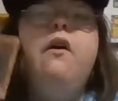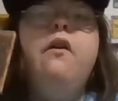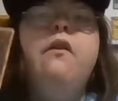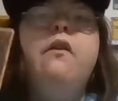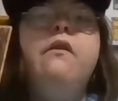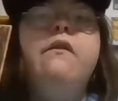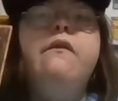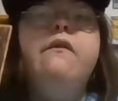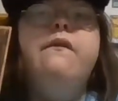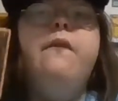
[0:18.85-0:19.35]

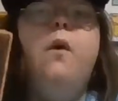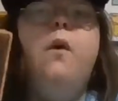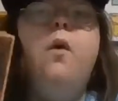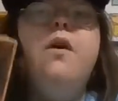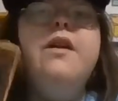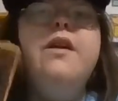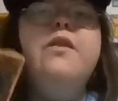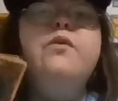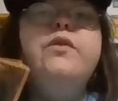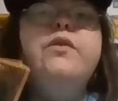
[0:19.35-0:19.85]
four new
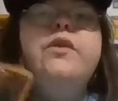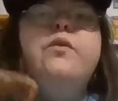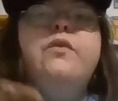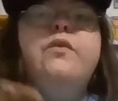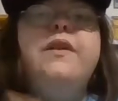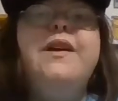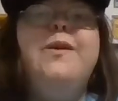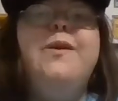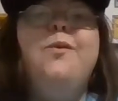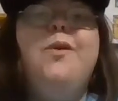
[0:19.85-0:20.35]
Yu-Gi-Oh
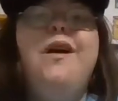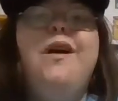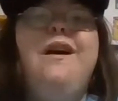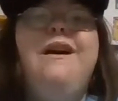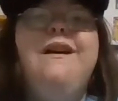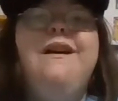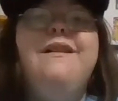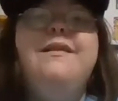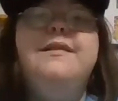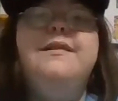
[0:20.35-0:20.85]
cards,
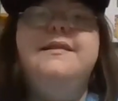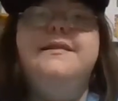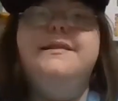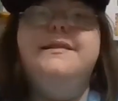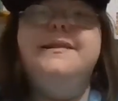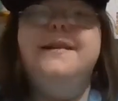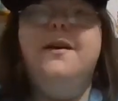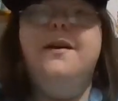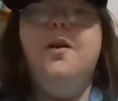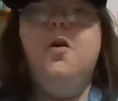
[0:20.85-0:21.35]

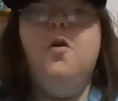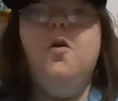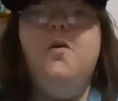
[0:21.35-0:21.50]
so